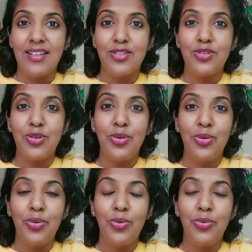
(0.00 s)

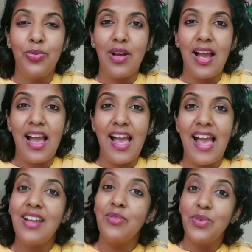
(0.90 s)
So,
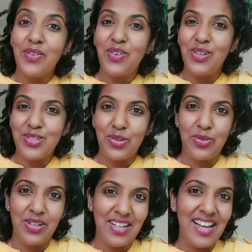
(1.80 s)
and we've also
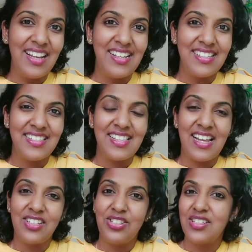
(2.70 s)
realized
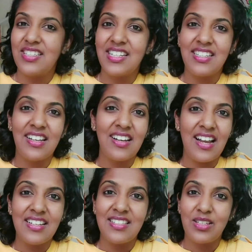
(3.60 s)
that just eating
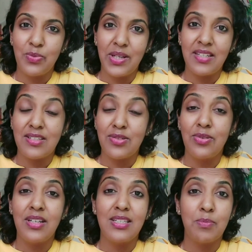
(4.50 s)
rice and wheat is
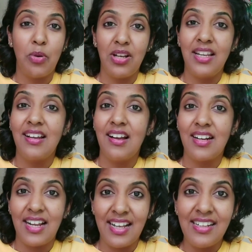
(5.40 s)
only spoiling
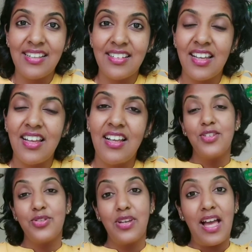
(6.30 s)
our health.
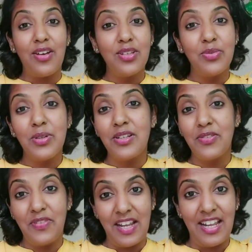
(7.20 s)
So now that we are
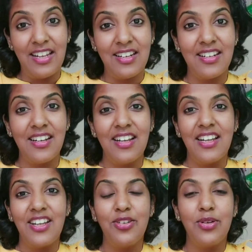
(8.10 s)
aware,
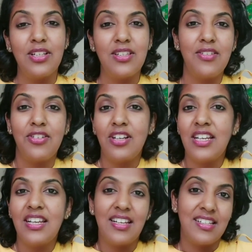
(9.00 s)
it
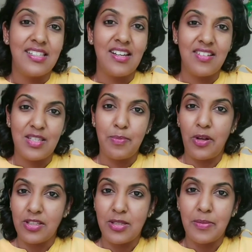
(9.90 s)
really is our
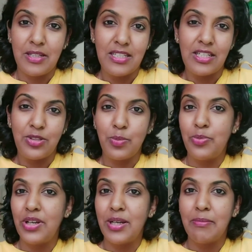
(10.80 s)
responsibility to
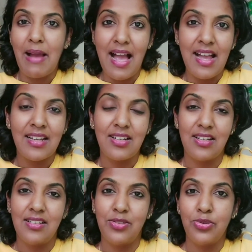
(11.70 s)
bring back
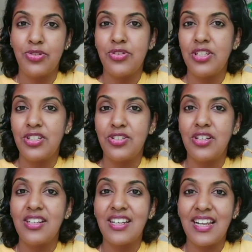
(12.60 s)
those
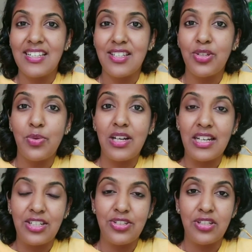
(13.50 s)
traditional grains into our
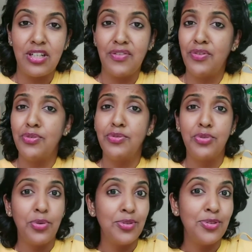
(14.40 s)
kitchen. If you
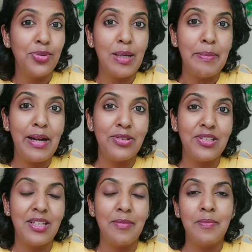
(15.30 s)
don't know
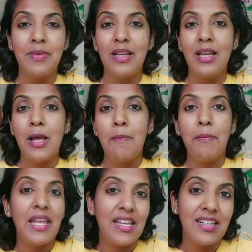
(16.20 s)
about them,
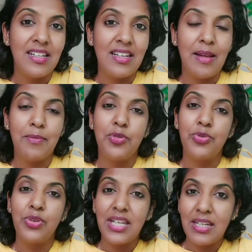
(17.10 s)
make an attempt to
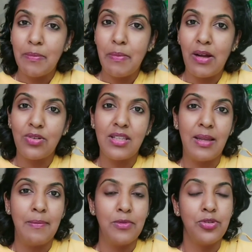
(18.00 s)
read about
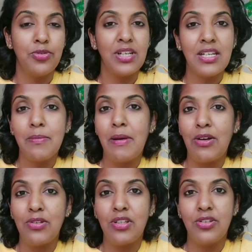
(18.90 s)
them, to read
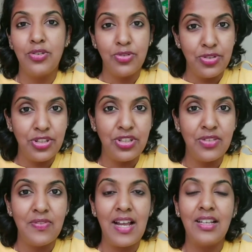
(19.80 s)
about their
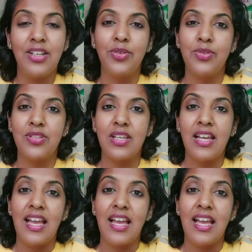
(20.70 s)
nutrition values.